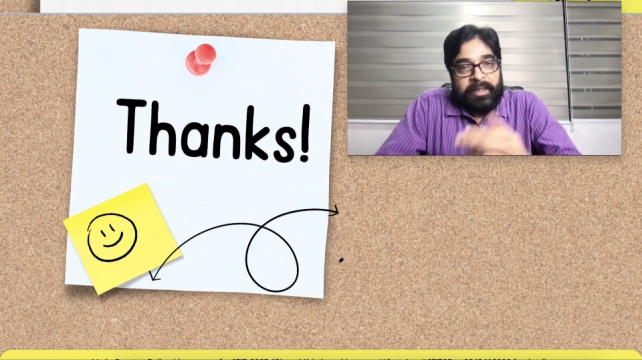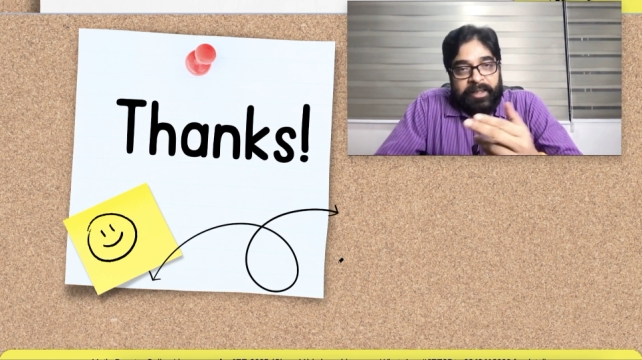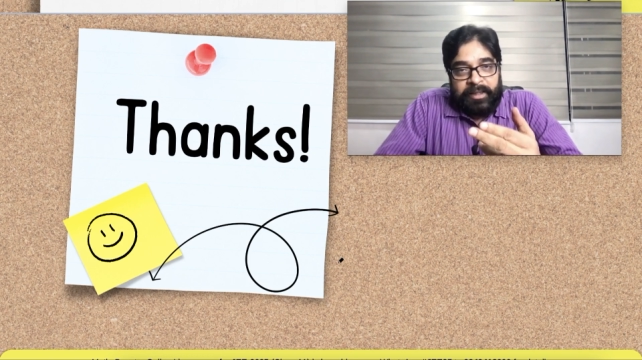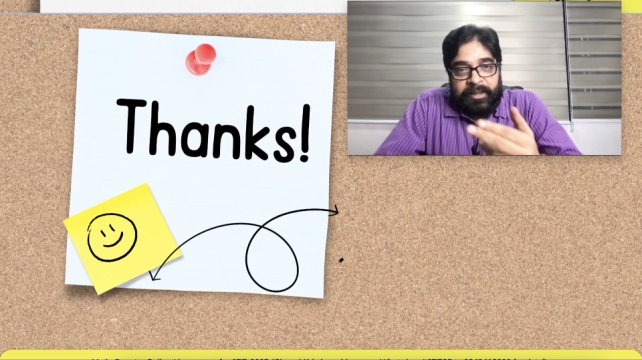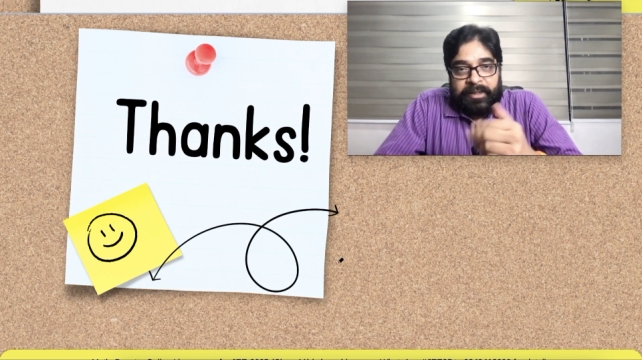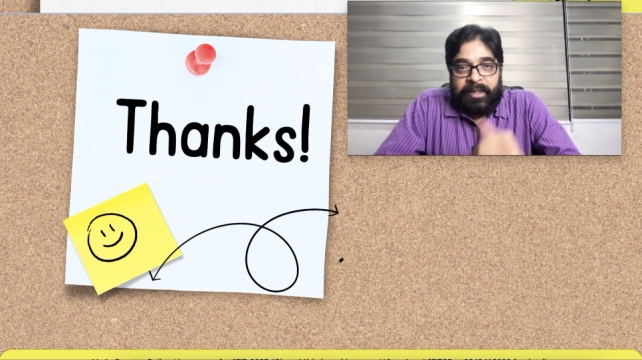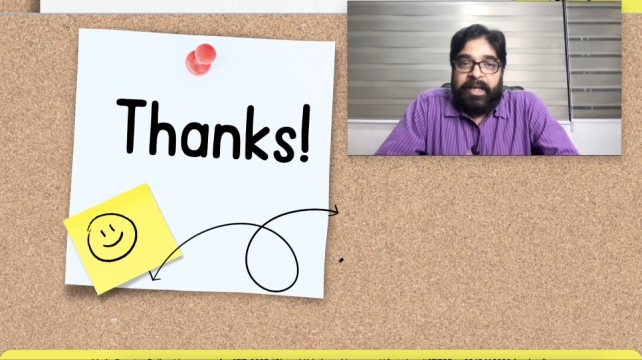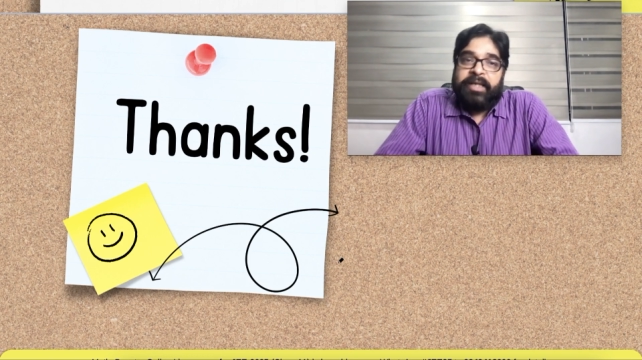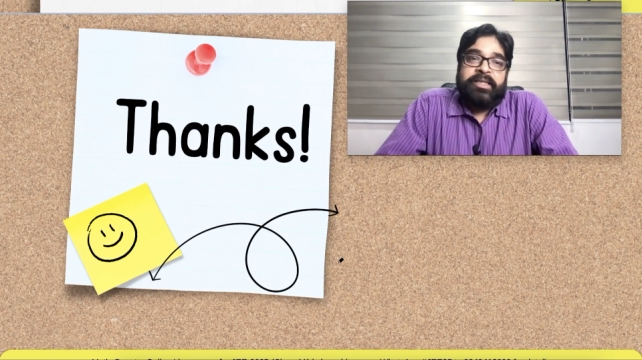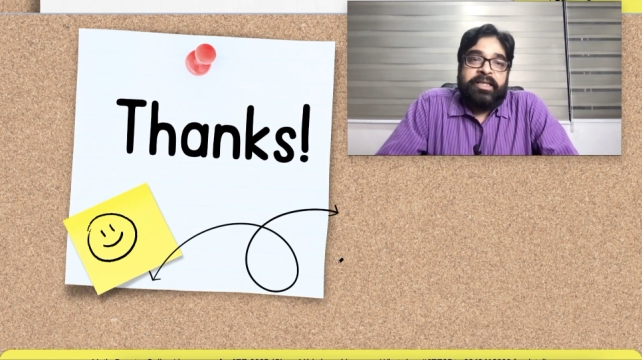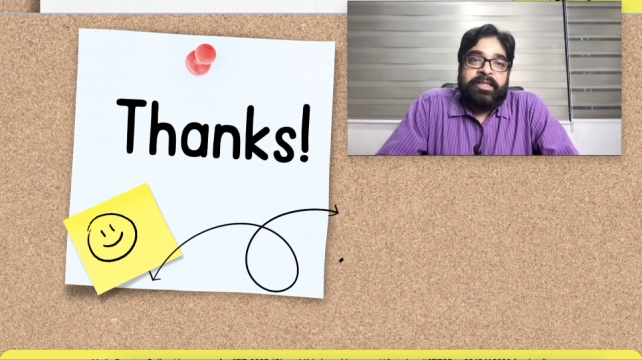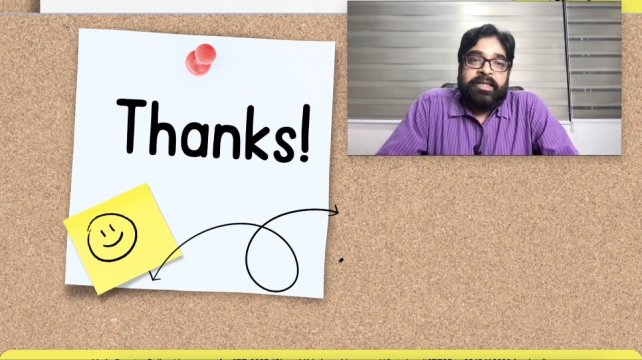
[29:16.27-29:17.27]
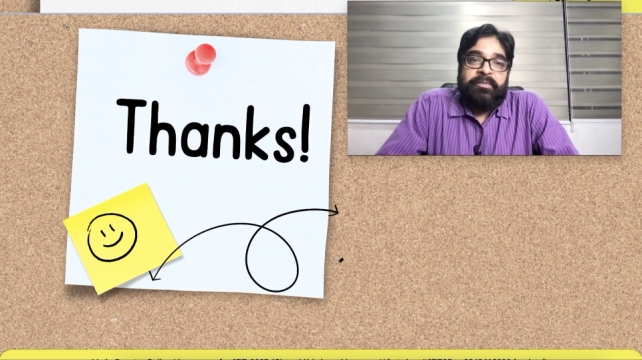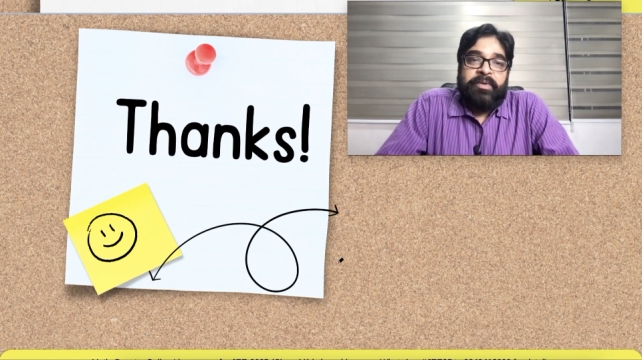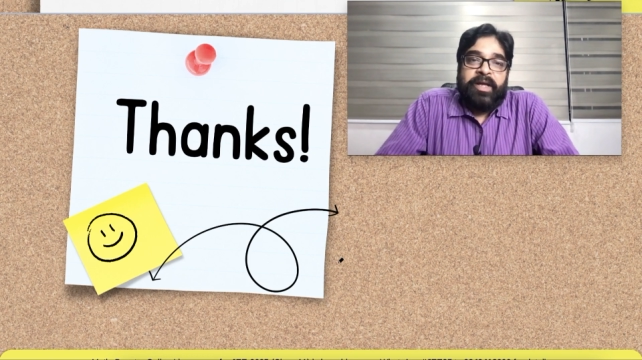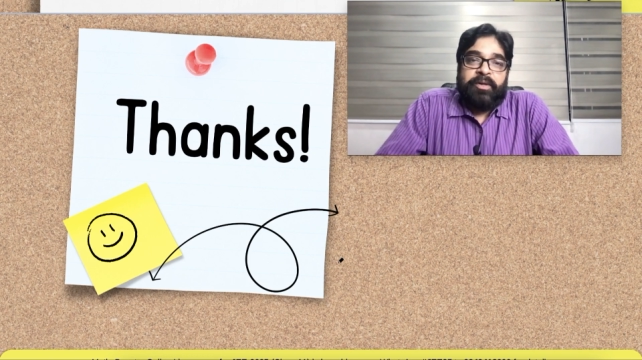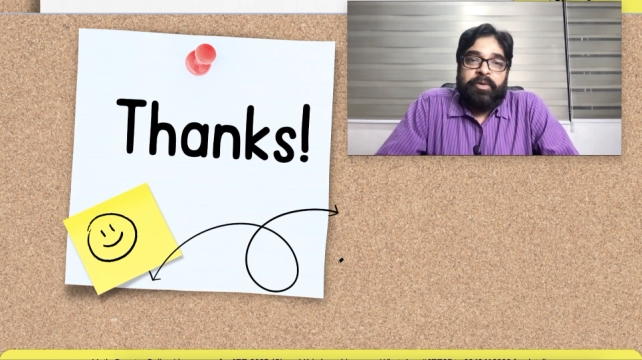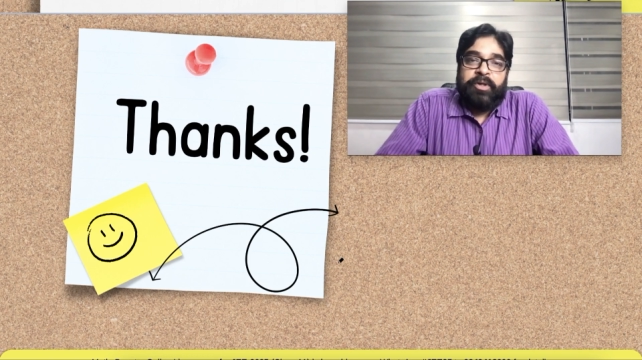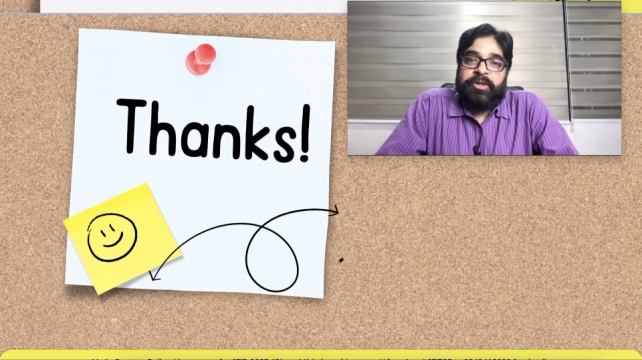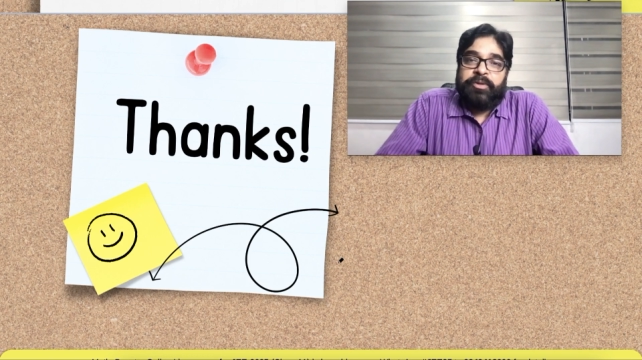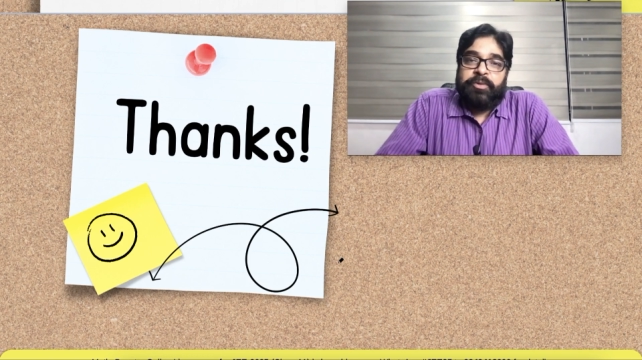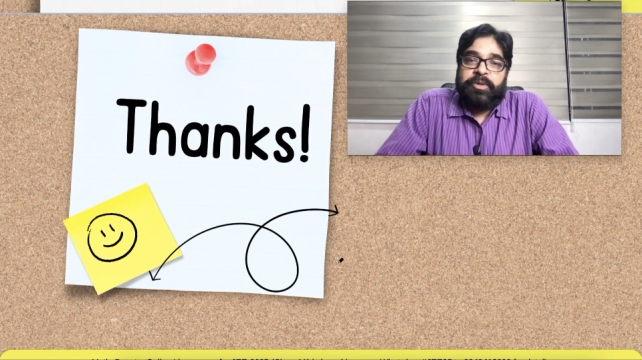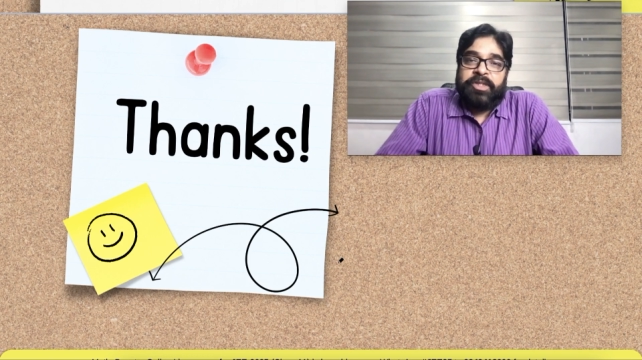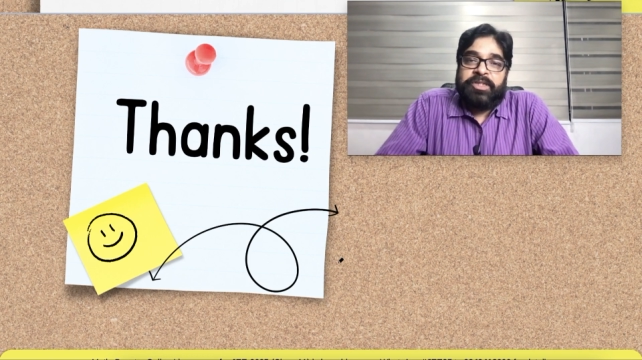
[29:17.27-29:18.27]
in the next session we are going
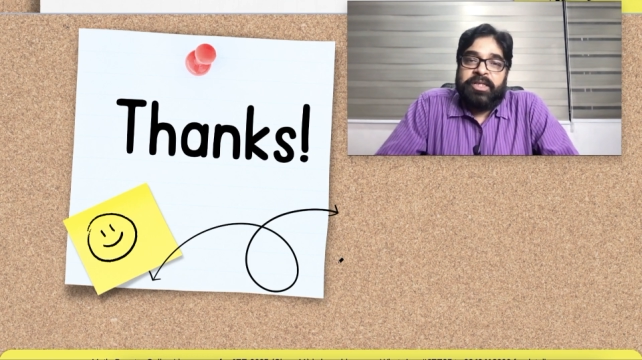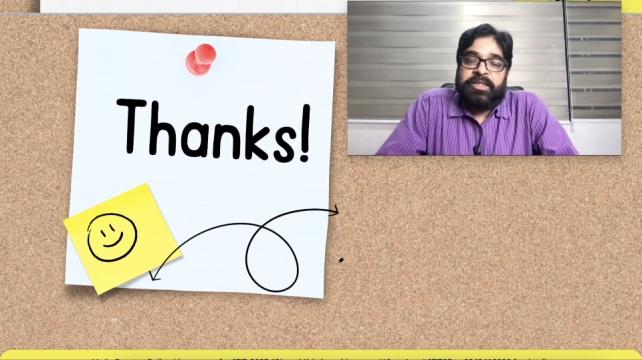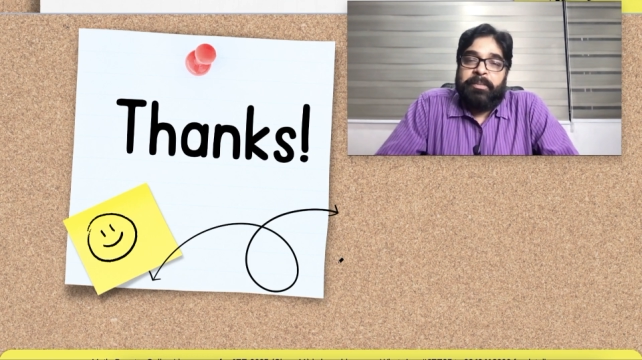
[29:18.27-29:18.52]
to discuss